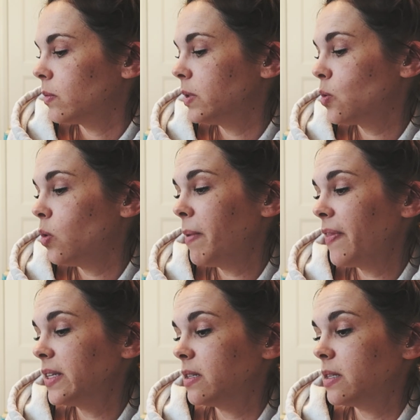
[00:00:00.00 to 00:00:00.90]
What's cool about
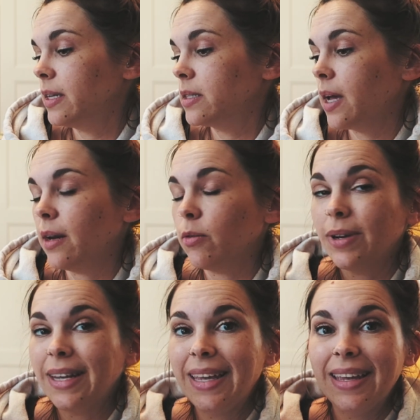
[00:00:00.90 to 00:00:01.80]
this is that it's got a
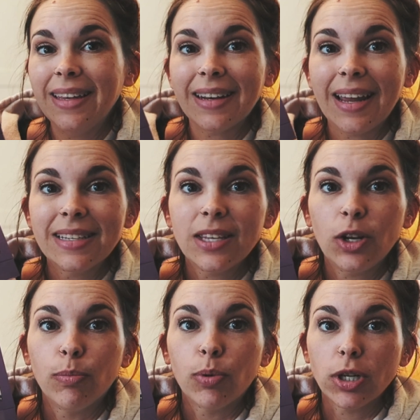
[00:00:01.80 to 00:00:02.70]
really nice
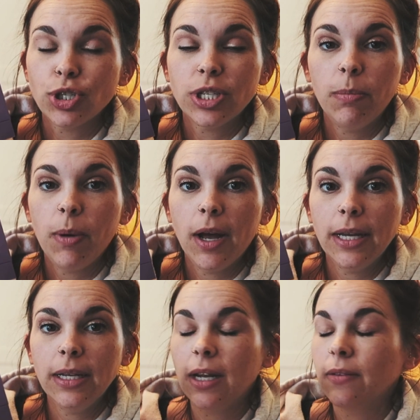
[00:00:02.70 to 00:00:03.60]
little brush tip on
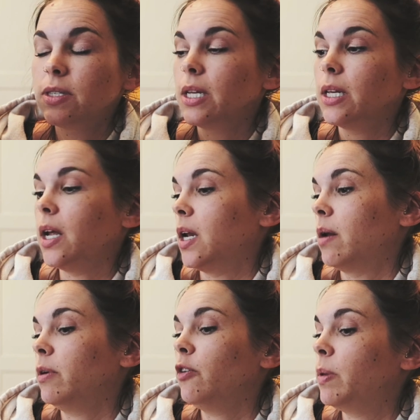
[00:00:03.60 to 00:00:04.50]
it. I've seen a
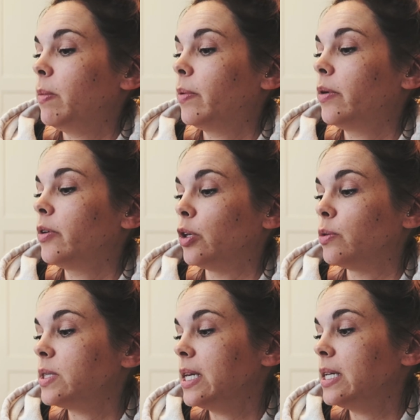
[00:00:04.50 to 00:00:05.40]
number of people
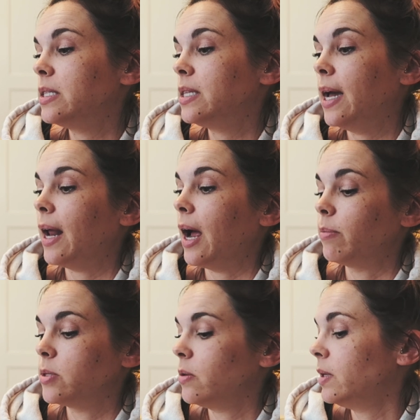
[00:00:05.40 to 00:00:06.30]
use these and
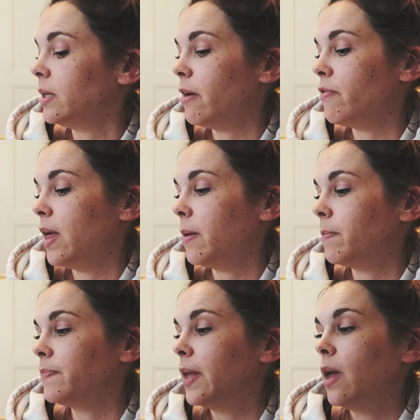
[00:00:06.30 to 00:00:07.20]
absolutely love
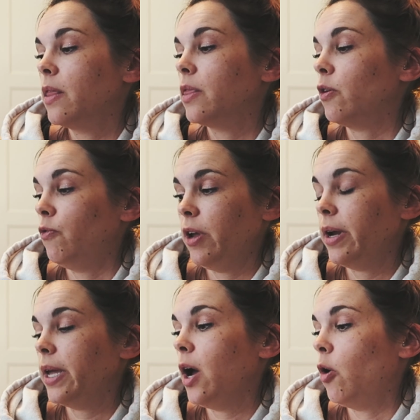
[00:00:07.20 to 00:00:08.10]
them. They're
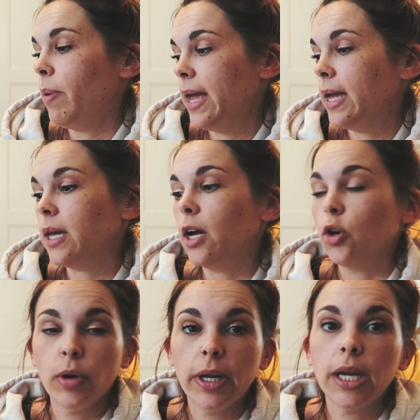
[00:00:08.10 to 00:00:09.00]
very opaque
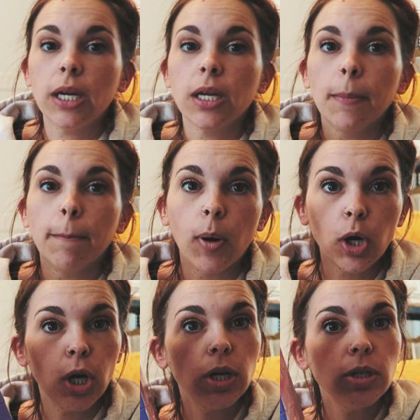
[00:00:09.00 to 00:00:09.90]
acrylic
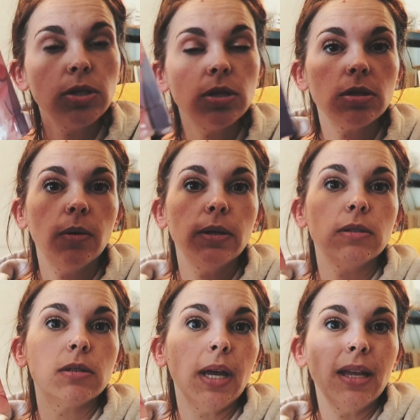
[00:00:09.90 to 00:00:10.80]
markers, so
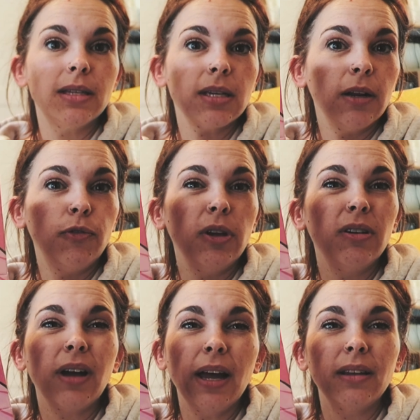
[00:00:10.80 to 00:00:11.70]
it's gonna
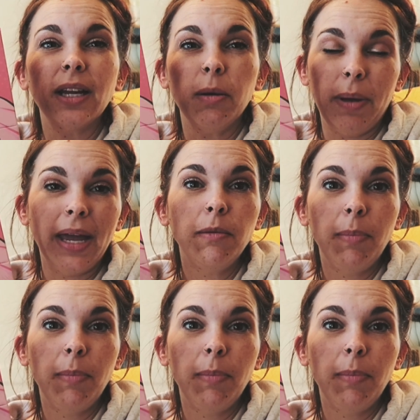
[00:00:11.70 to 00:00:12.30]
feel kind of like a paint